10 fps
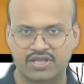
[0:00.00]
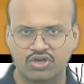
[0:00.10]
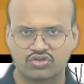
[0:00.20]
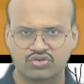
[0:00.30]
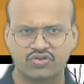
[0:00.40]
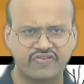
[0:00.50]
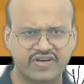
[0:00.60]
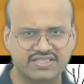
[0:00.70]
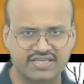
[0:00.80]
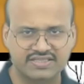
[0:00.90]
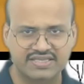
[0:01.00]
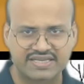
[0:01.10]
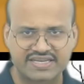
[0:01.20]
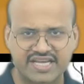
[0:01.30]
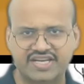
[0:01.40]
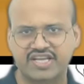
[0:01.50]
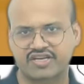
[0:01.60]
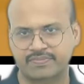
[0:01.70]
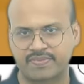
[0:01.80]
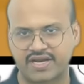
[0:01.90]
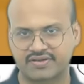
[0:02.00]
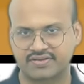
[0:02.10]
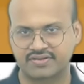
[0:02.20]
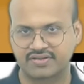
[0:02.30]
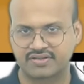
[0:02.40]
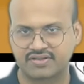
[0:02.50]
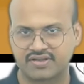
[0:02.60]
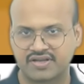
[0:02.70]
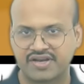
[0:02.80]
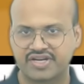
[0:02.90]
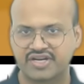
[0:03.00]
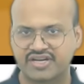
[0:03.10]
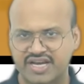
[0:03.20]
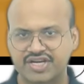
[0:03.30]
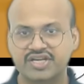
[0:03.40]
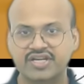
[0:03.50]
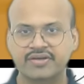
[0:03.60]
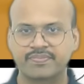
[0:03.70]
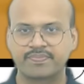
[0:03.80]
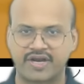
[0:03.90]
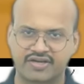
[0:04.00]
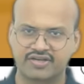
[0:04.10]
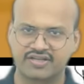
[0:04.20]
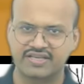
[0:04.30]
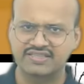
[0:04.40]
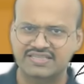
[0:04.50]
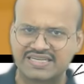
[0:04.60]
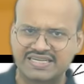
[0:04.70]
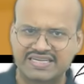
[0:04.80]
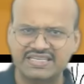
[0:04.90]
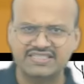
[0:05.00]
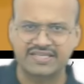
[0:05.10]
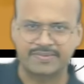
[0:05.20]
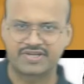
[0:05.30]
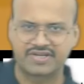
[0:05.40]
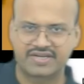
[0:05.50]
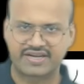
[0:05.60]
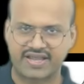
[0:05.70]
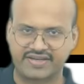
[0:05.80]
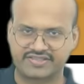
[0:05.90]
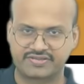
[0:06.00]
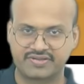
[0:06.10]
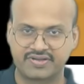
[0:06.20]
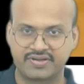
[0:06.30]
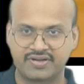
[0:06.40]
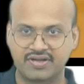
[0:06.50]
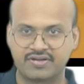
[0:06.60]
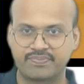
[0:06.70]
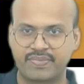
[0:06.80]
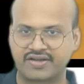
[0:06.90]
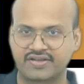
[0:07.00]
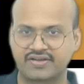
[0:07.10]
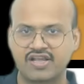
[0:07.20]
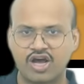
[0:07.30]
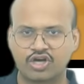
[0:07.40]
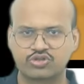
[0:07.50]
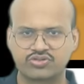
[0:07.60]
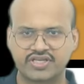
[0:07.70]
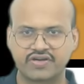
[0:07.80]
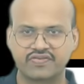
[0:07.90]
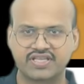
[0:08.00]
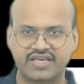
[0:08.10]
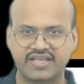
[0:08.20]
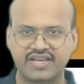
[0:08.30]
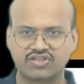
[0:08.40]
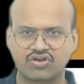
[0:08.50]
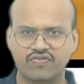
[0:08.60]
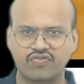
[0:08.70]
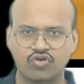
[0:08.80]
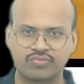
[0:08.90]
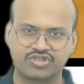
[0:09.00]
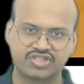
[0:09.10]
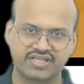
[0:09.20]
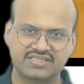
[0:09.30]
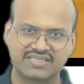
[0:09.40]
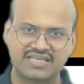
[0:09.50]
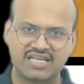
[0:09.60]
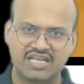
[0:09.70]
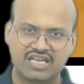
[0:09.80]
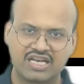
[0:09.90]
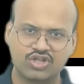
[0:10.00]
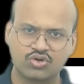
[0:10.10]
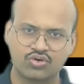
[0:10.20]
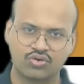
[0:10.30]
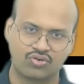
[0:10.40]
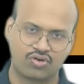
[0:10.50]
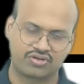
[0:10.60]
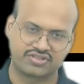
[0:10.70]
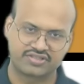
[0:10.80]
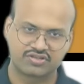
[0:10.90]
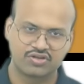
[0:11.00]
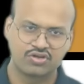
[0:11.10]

So the first is dendritic pattern. The dendritic pattern is tree-shaped drainage pattern associated with the areas of homogeneous lithologies.